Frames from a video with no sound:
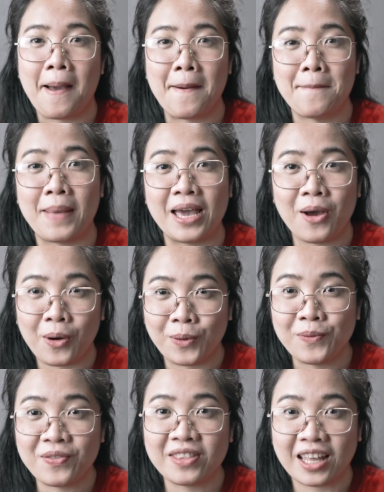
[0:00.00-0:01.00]
my
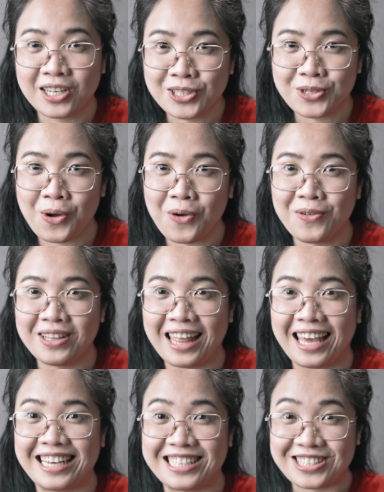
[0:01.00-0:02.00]
own texture
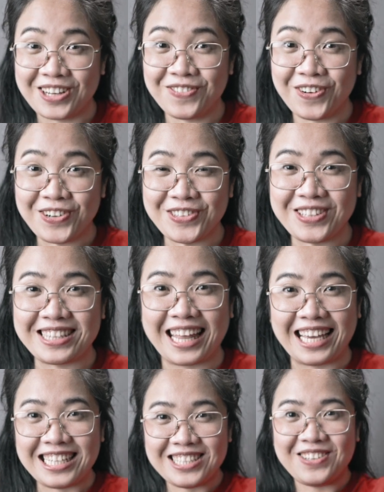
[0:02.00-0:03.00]
overlays. So for
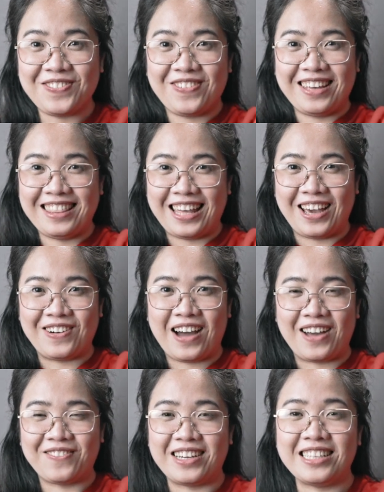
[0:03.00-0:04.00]
today's video,
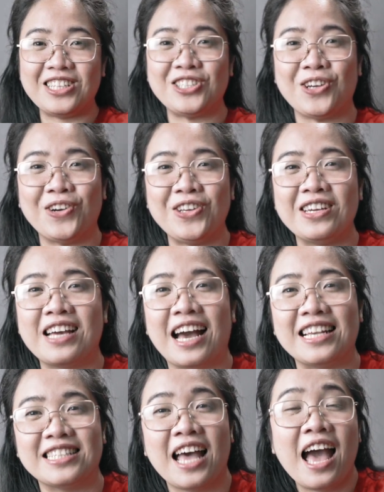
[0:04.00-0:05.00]
I'm gonna show you
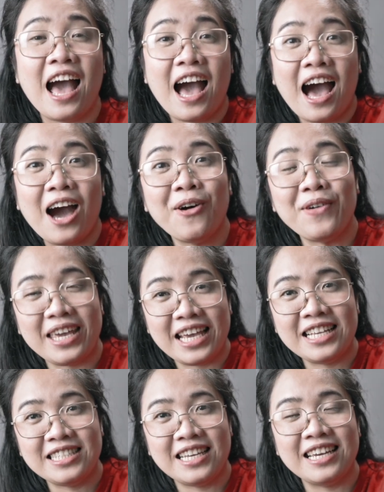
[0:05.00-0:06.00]
guys how
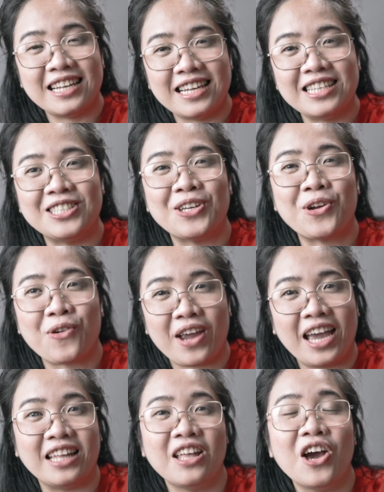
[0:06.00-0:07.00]
easy it is to
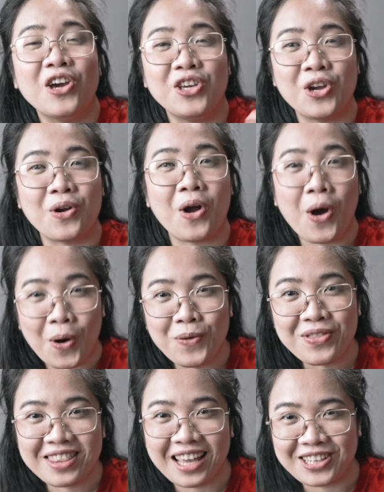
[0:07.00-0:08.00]
create your
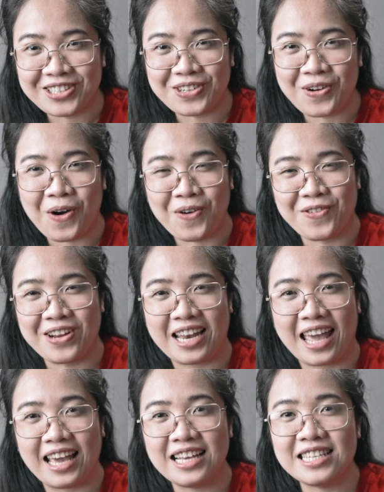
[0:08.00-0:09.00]
own texture
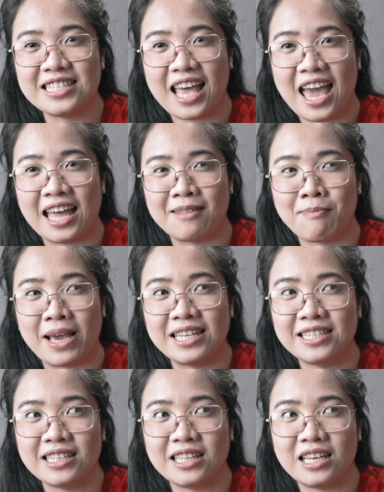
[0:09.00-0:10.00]
overlays and
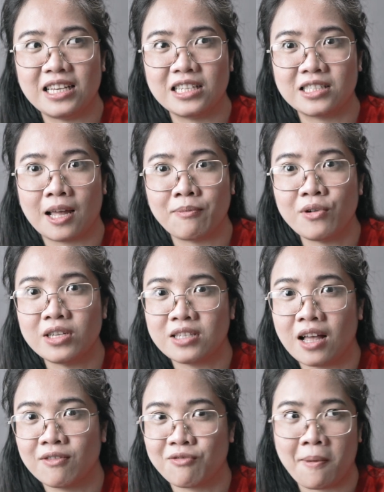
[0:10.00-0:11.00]
basically stop
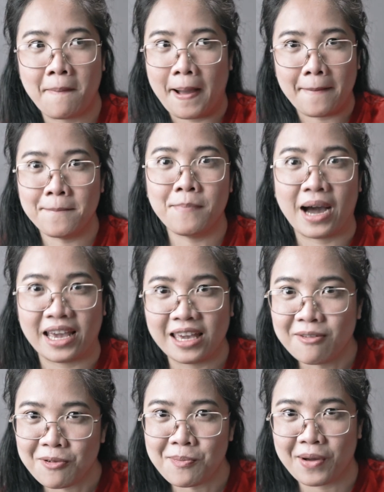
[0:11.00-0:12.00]
yourself from
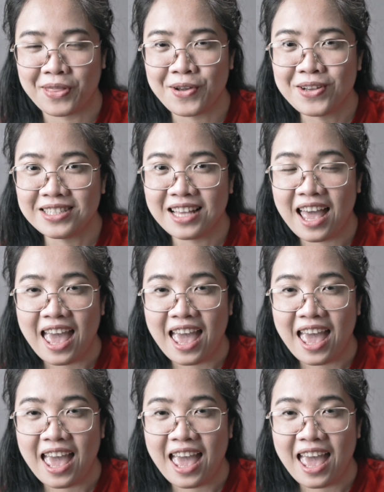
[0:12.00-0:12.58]
buying from others